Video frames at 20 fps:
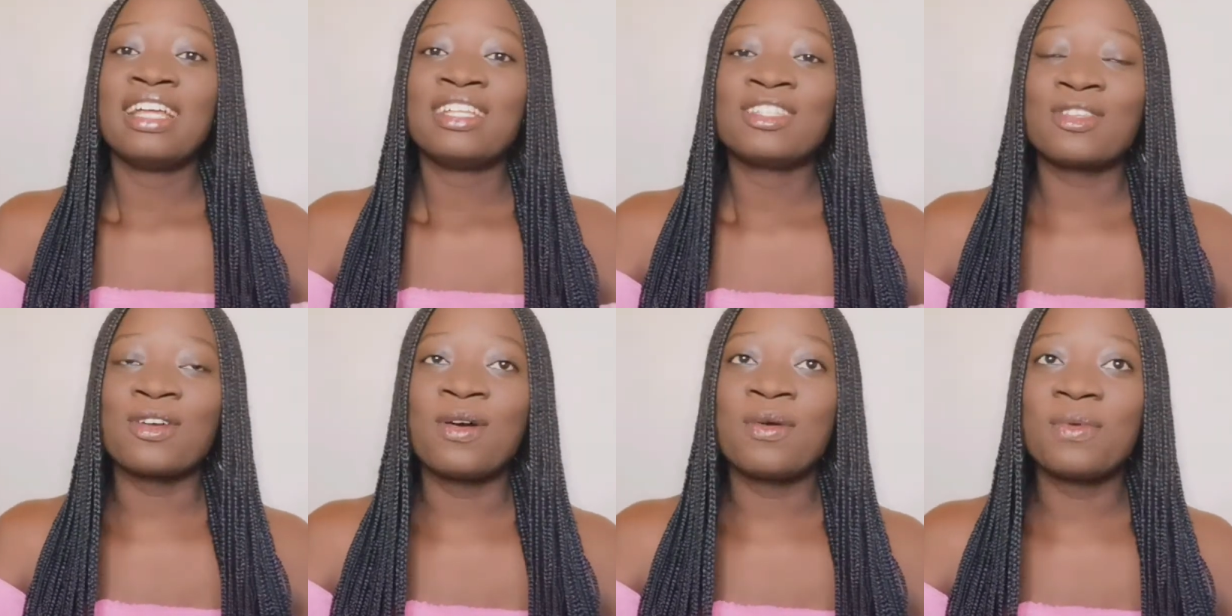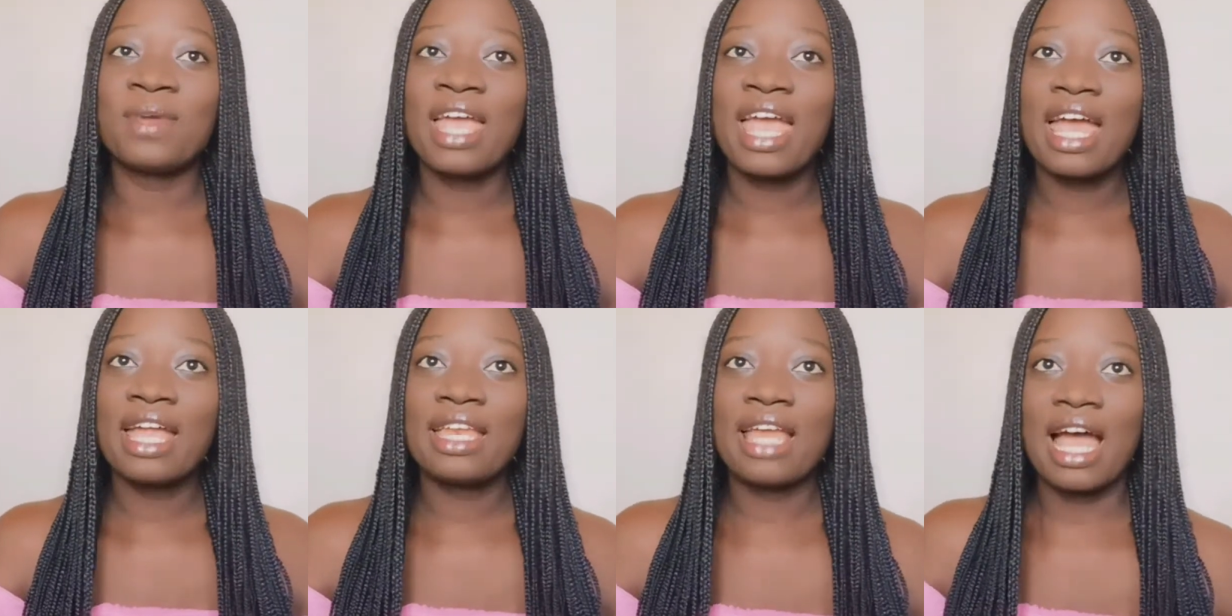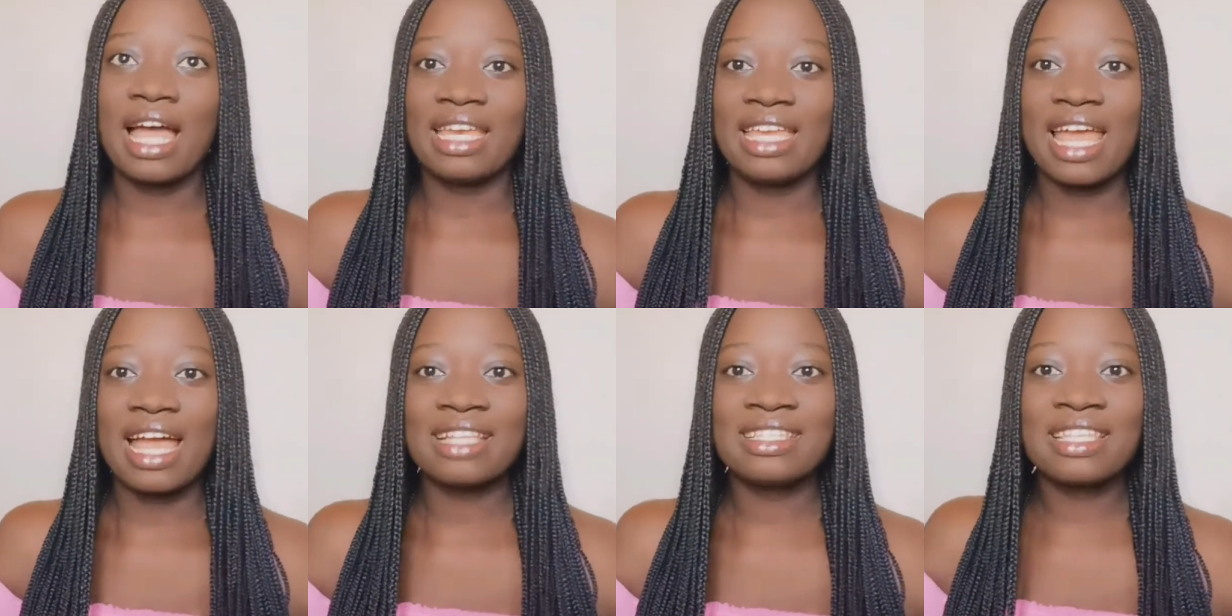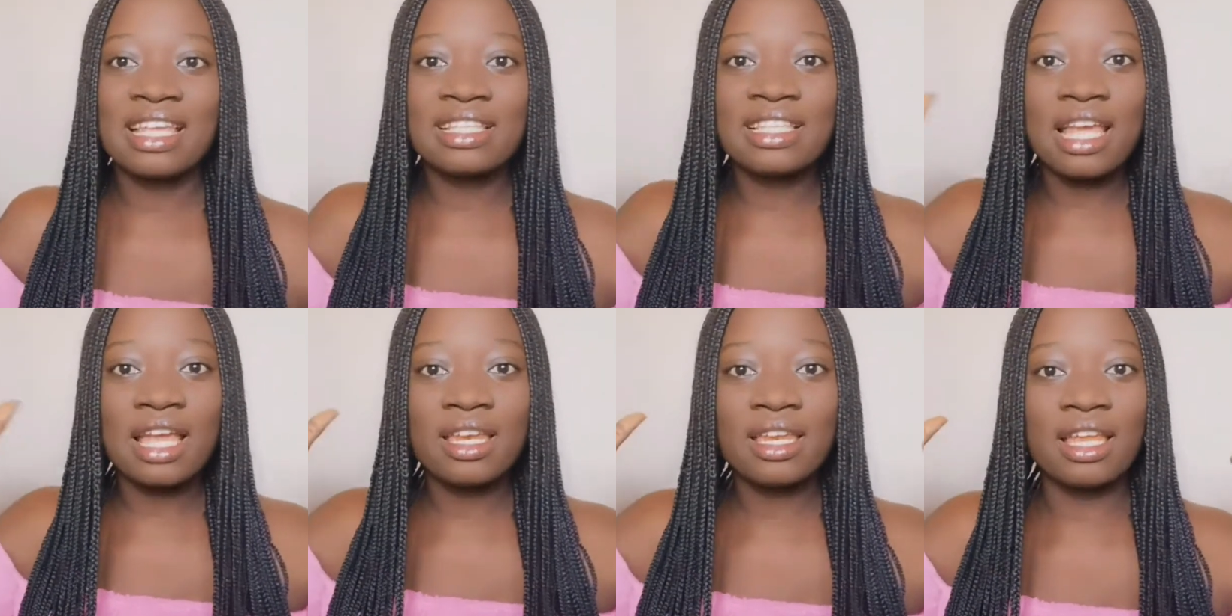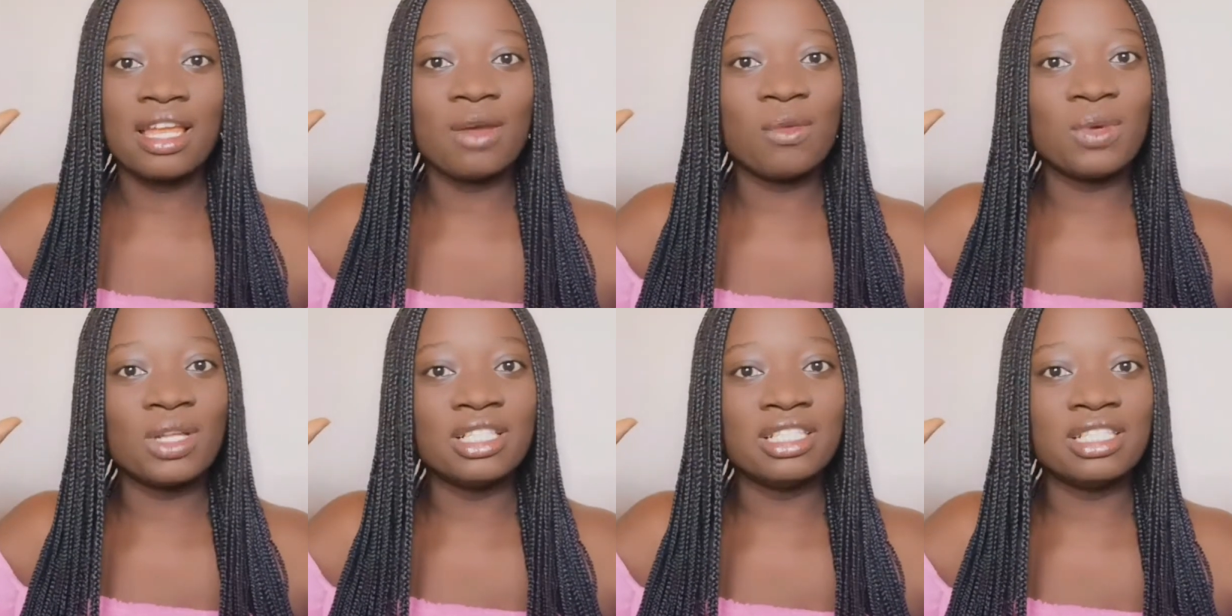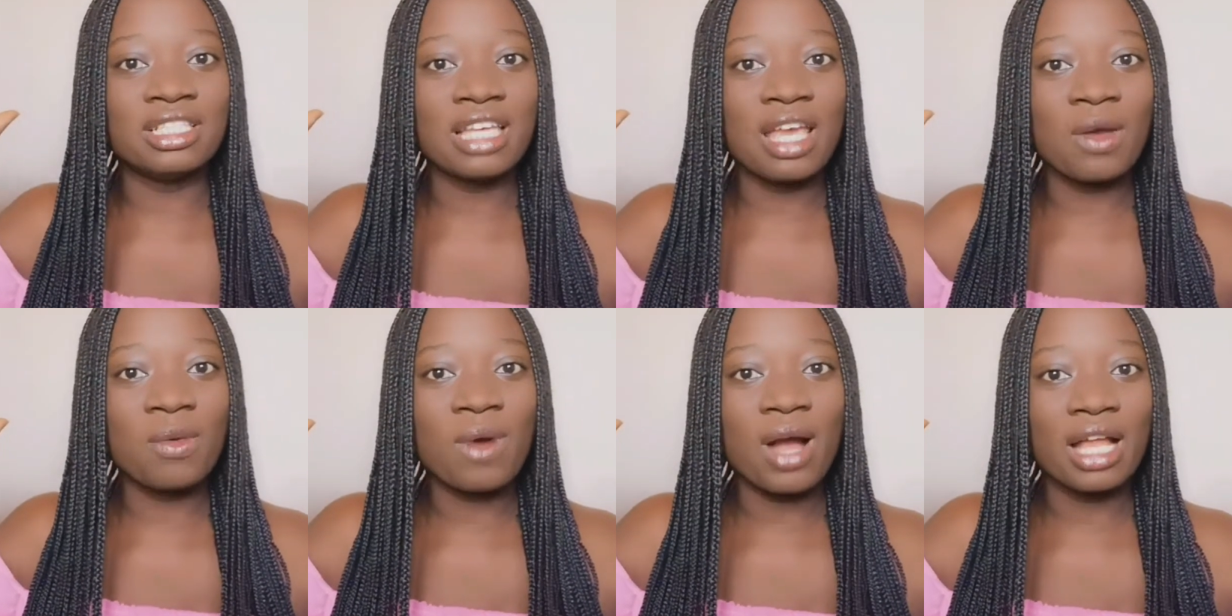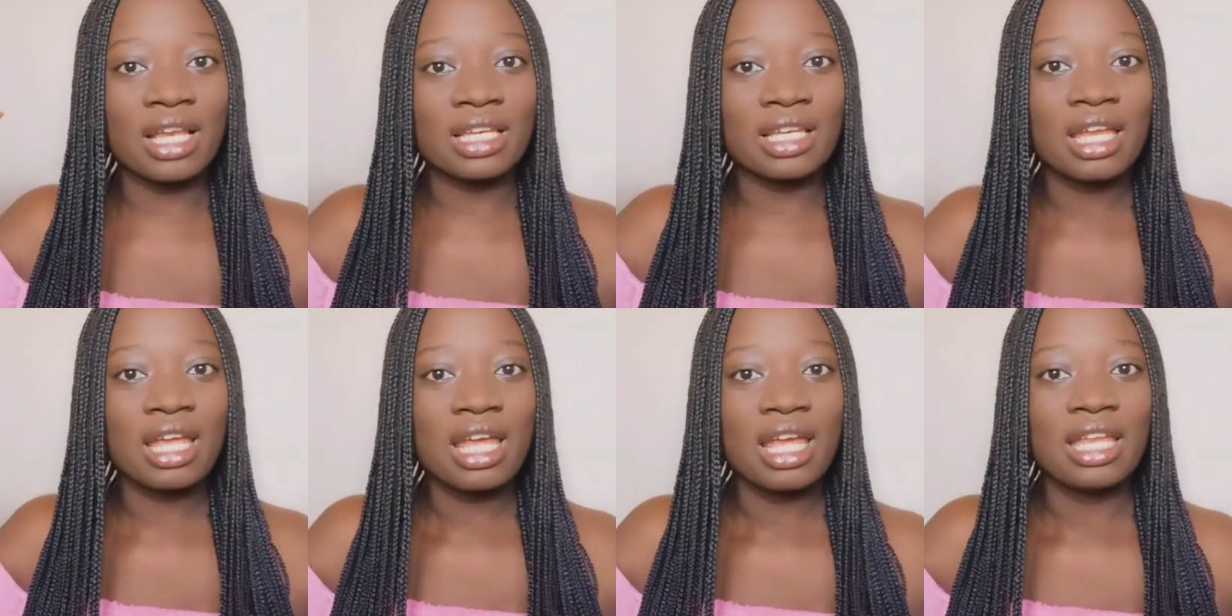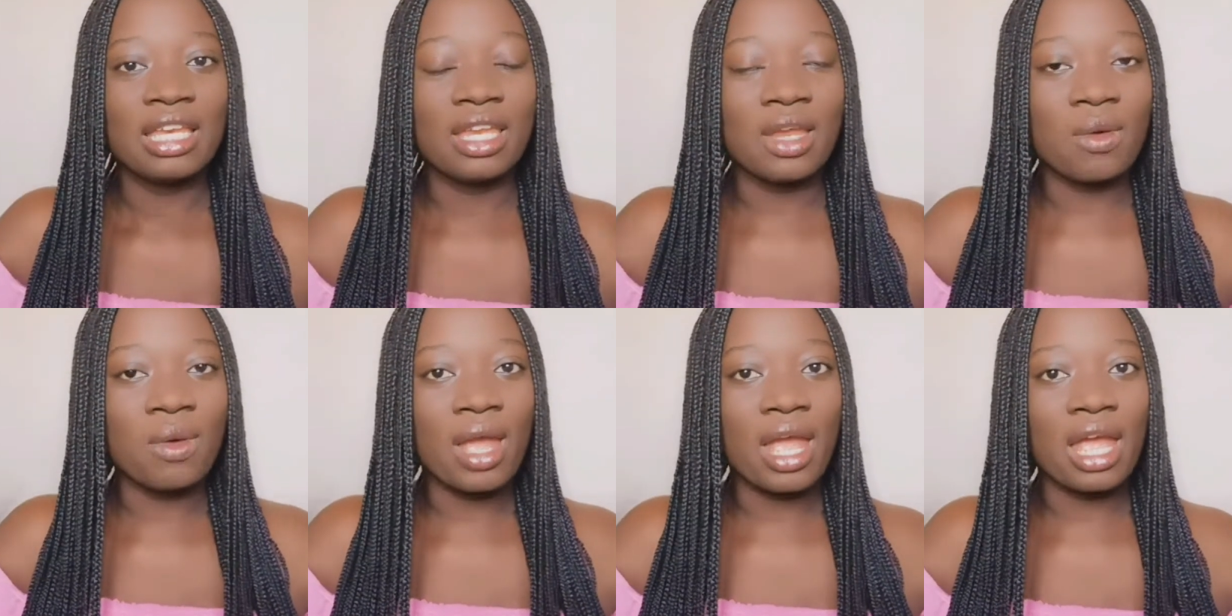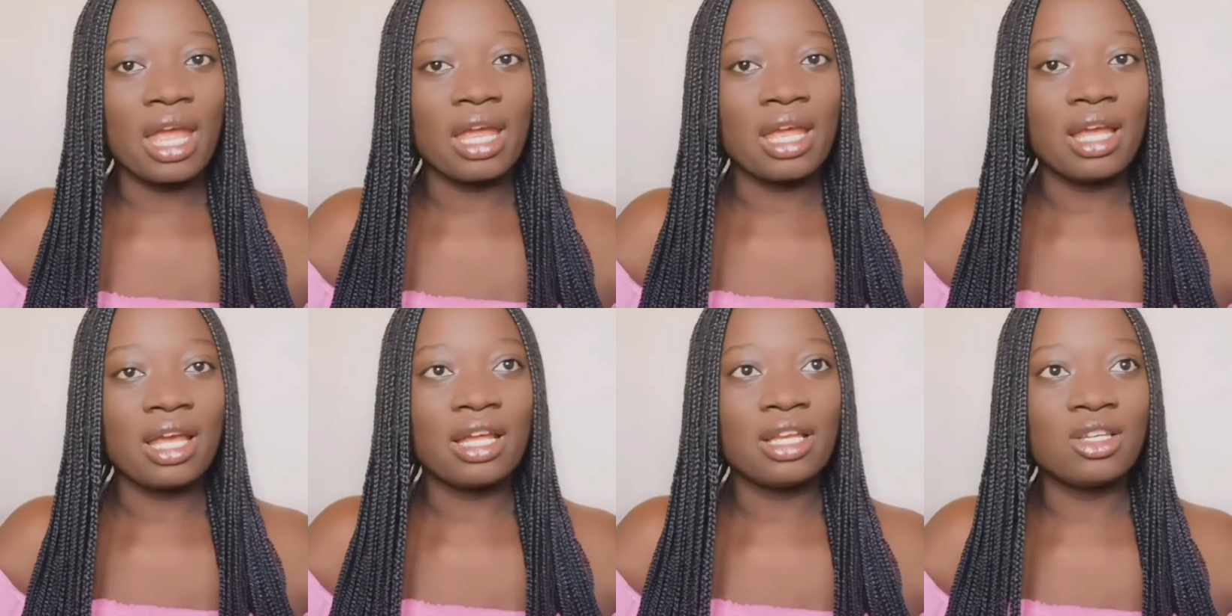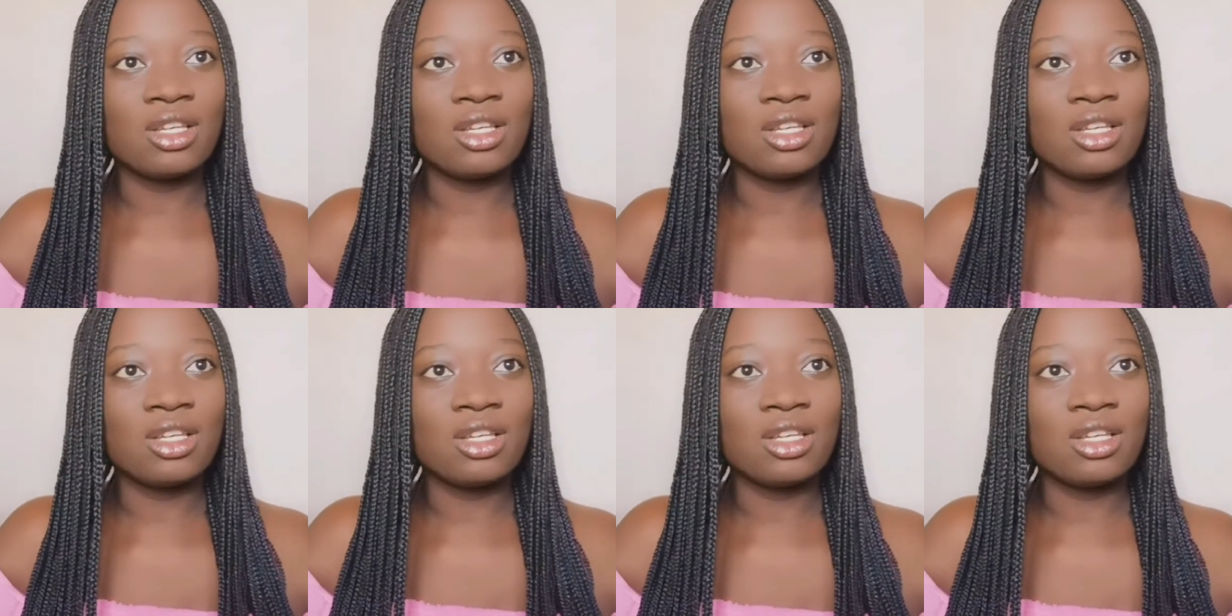so we heard they had started with J1. They were